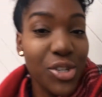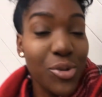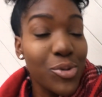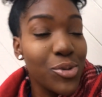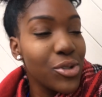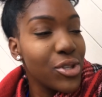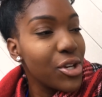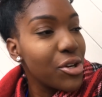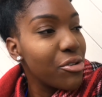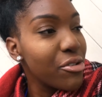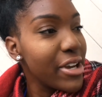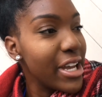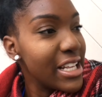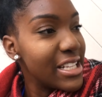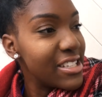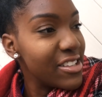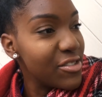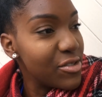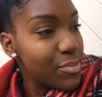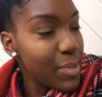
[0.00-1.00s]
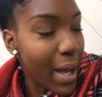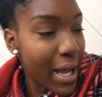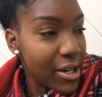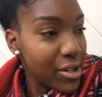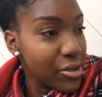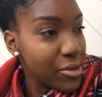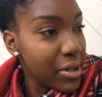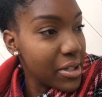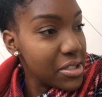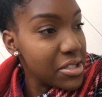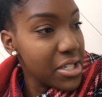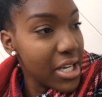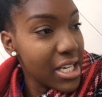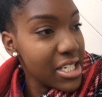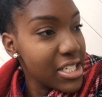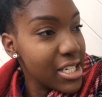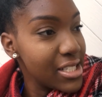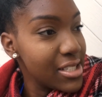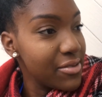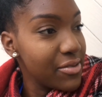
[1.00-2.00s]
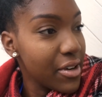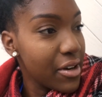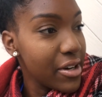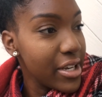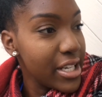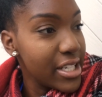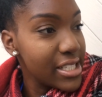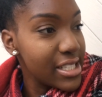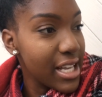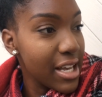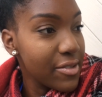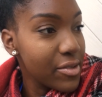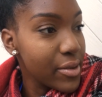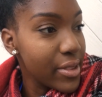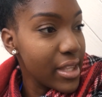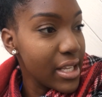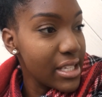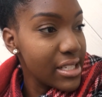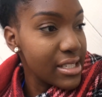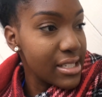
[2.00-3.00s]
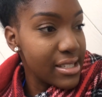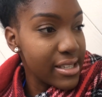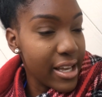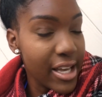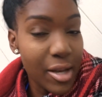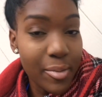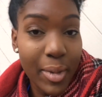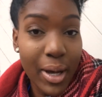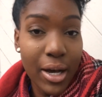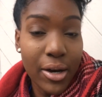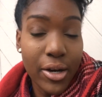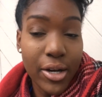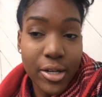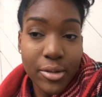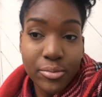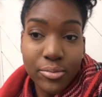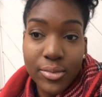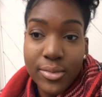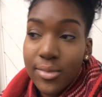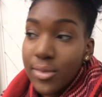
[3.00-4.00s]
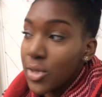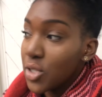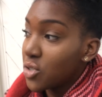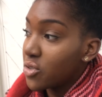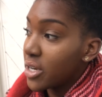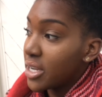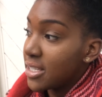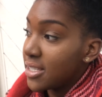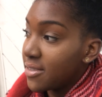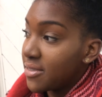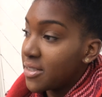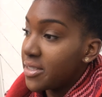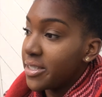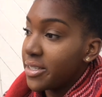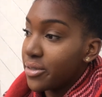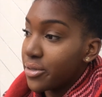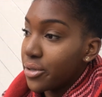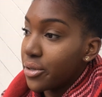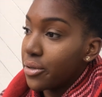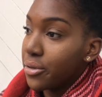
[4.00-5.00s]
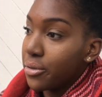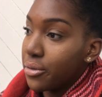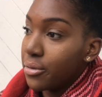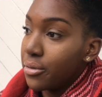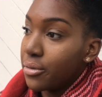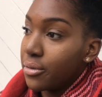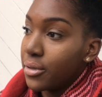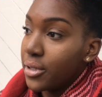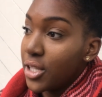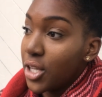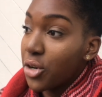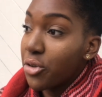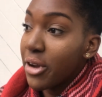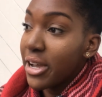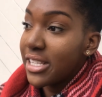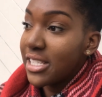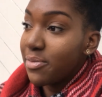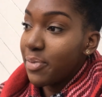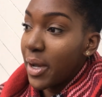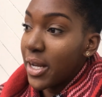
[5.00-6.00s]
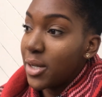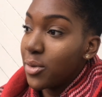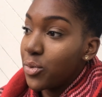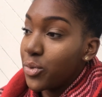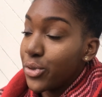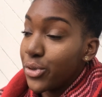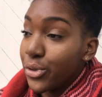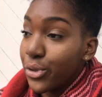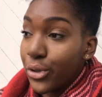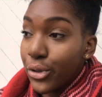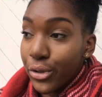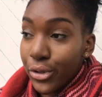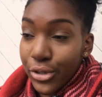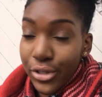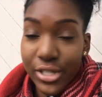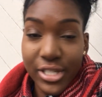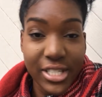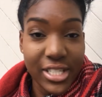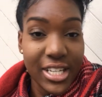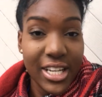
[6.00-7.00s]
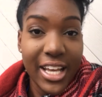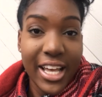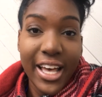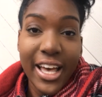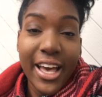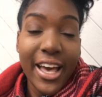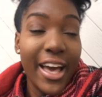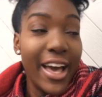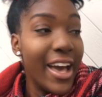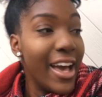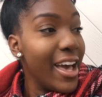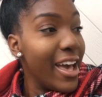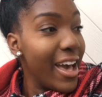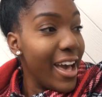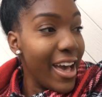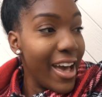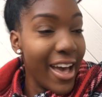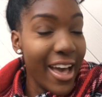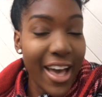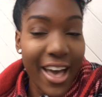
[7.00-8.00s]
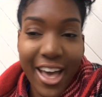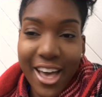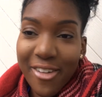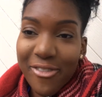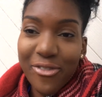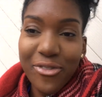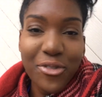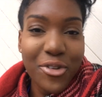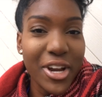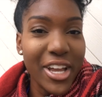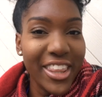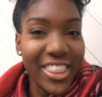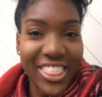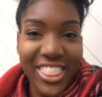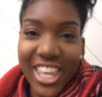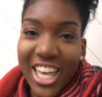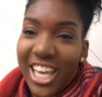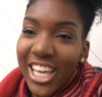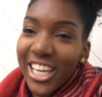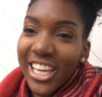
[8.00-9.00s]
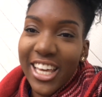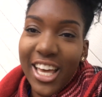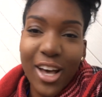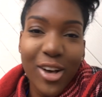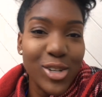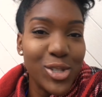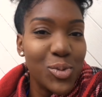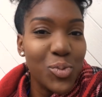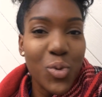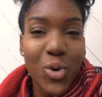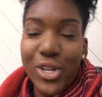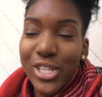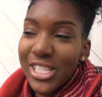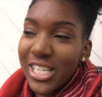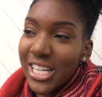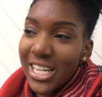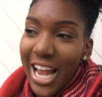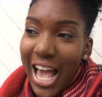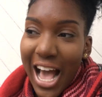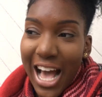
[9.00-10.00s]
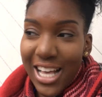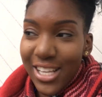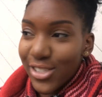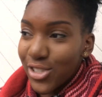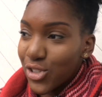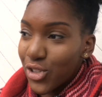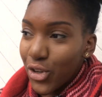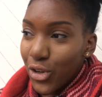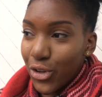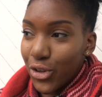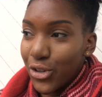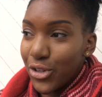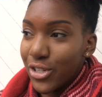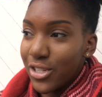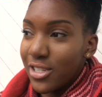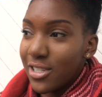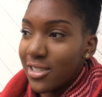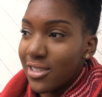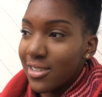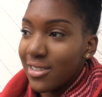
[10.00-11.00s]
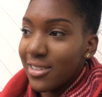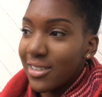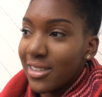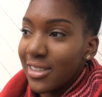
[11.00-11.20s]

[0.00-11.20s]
she was on the creatives panel, and she actually had some very insightful things to say about creativity. So the creative panel was good. Everything else wasn't as good.